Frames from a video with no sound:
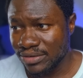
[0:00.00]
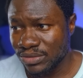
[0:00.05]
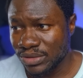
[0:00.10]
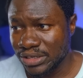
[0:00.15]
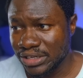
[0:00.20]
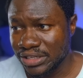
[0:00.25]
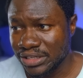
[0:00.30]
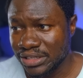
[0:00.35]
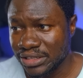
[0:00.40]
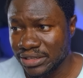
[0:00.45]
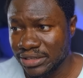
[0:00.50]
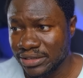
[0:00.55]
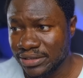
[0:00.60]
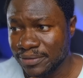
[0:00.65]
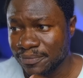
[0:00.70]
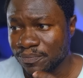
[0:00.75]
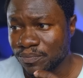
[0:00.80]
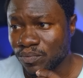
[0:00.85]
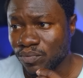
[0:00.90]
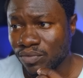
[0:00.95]

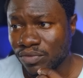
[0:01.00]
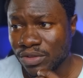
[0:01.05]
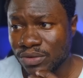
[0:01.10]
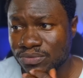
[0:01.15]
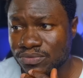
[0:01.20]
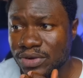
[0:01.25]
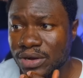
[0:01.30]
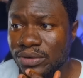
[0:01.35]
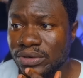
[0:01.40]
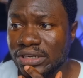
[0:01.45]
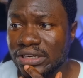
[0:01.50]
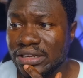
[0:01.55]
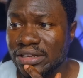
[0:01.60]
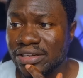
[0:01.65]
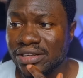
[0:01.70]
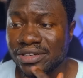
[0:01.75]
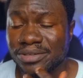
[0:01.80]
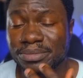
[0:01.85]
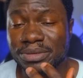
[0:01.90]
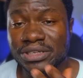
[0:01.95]
really found it a
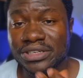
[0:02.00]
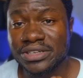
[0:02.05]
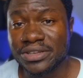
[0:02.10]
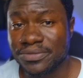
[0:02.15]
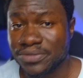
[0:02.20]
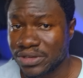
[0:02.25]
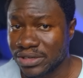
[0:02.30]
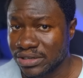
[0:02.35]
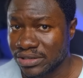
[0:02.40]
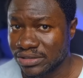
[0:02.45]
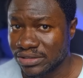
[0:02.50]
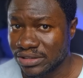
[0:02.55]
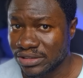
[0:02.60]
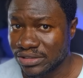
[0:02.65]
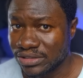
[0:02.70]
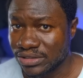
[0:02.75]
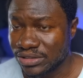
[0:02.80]
little bit difficult